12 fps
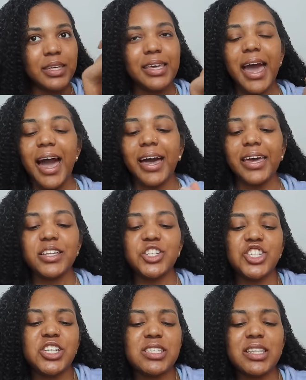Yeah,
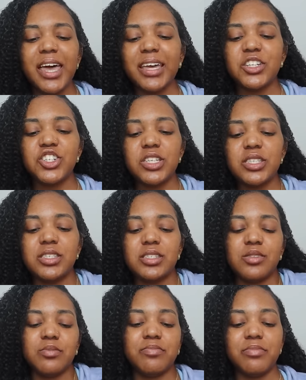it's just like
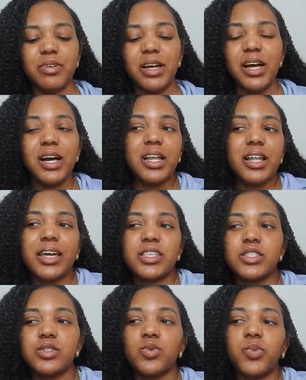
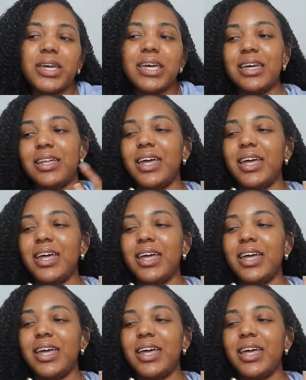sweet,